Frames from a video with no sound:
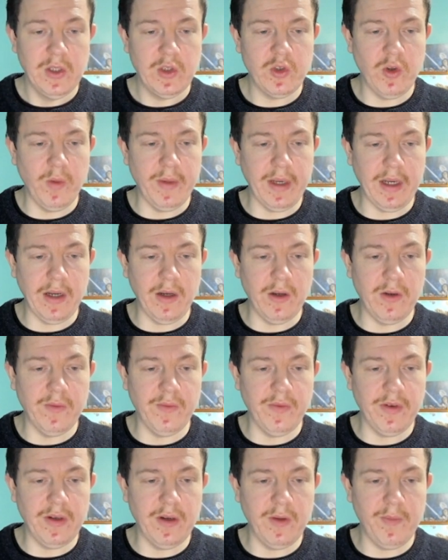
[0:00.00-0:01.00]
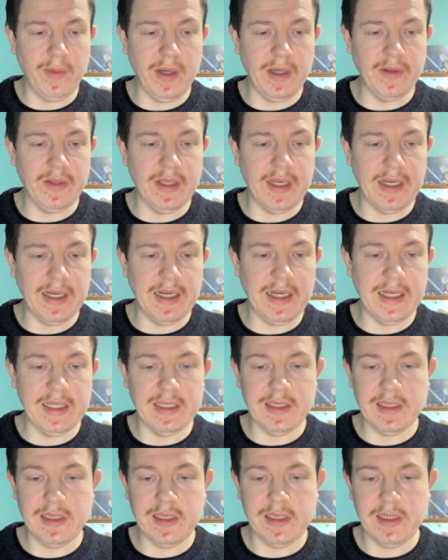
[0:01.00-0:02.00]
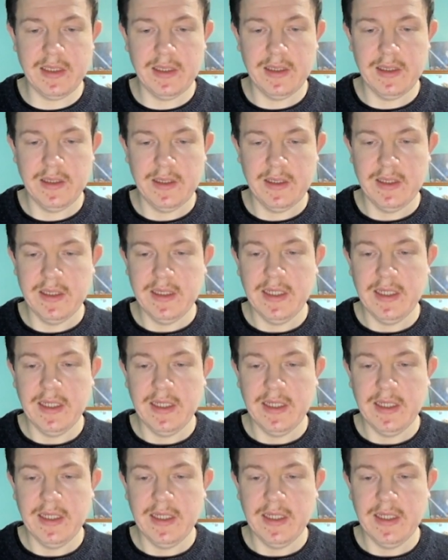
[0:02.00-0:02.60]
Swarming Gloomfield, Blood in Their Hands.